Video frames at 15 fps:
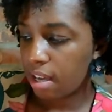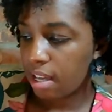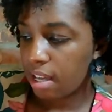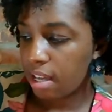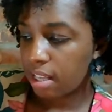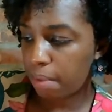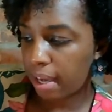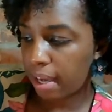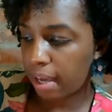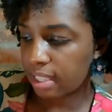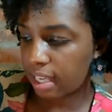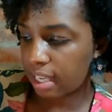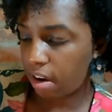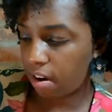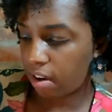This makes
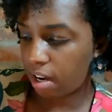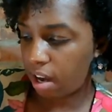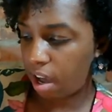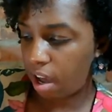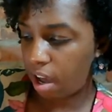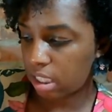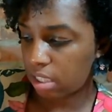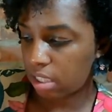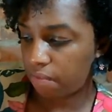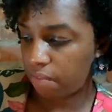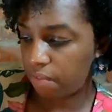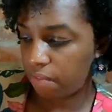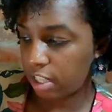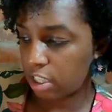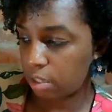the carrot an awesome
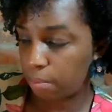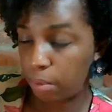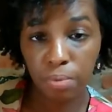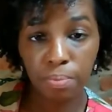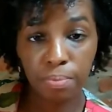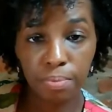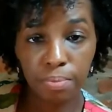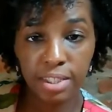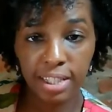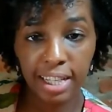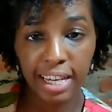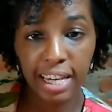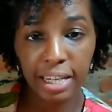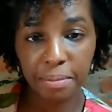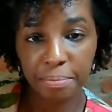vegetable to
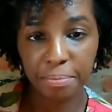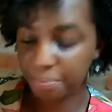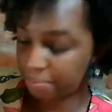eat.